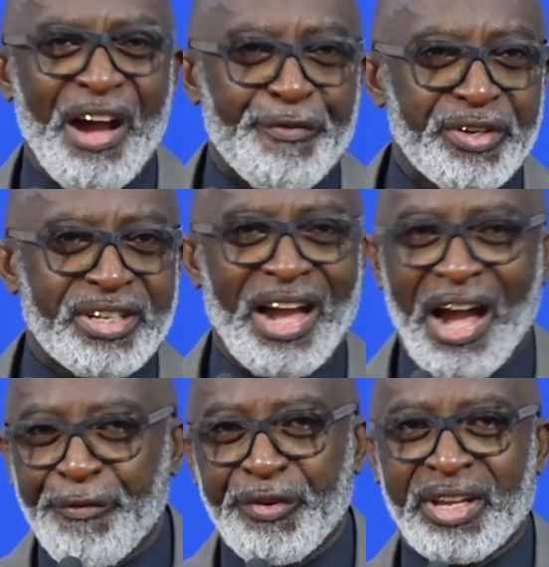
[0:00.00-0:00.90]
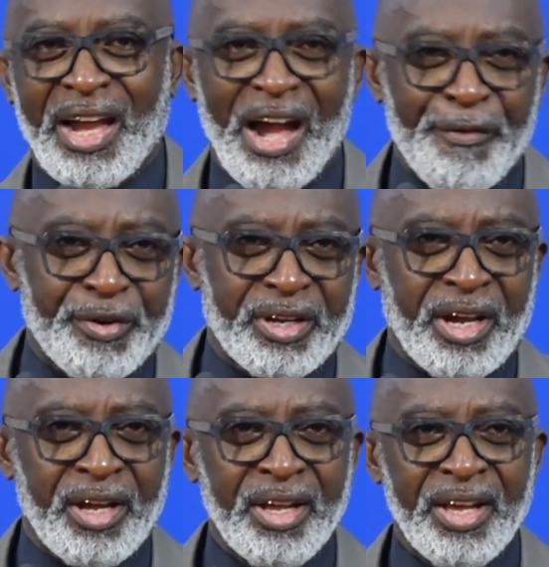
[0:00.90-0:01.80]
Africa, Africa,
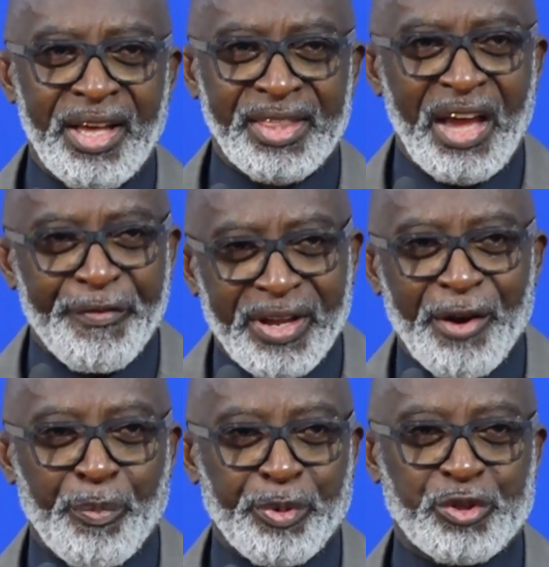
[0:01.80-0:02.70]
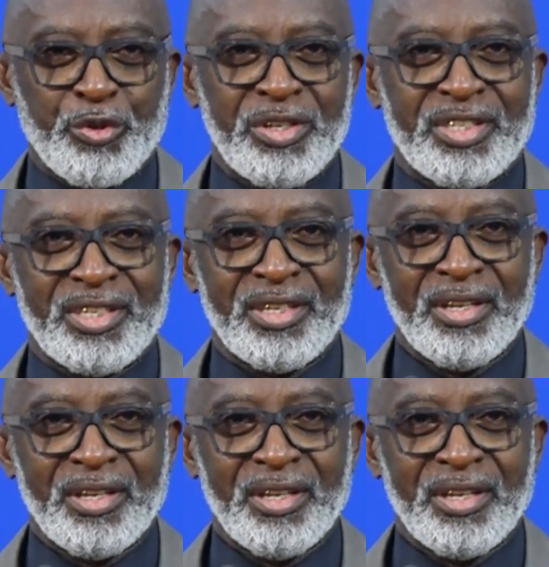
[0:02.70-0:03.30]
Africa, and the African opportunity.